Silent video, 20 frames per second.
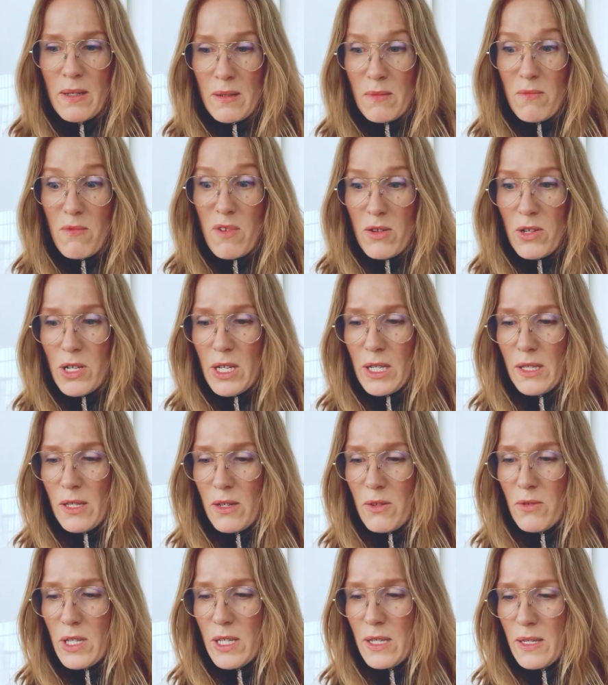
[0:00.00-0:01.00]
Washing
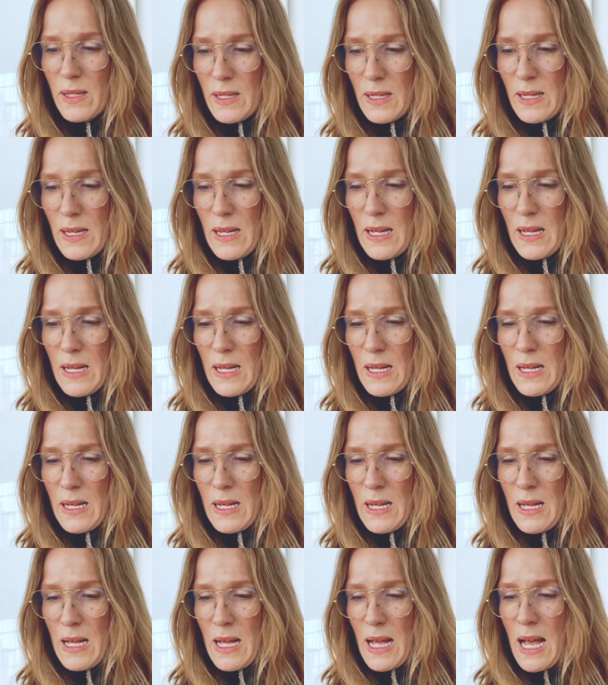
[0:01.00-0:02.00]
soda.
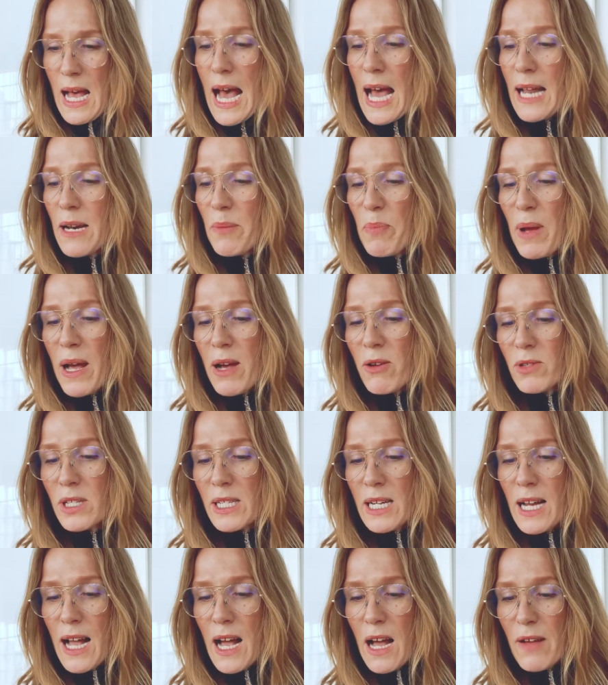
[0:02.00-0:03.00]
And 1.5
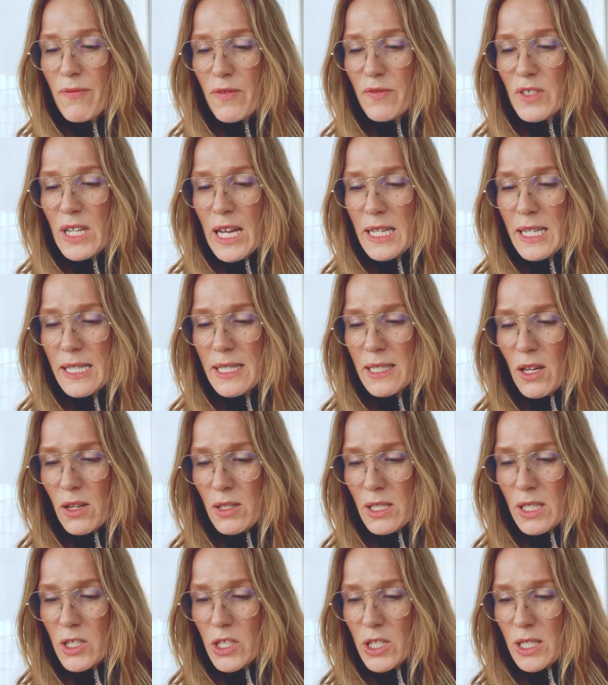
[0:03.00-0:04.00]
pounds of Denny's
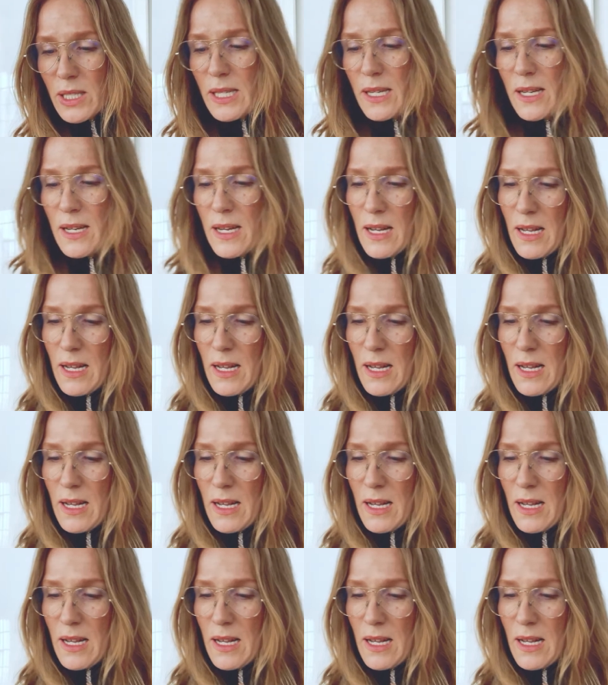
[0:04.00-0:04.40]
sausages.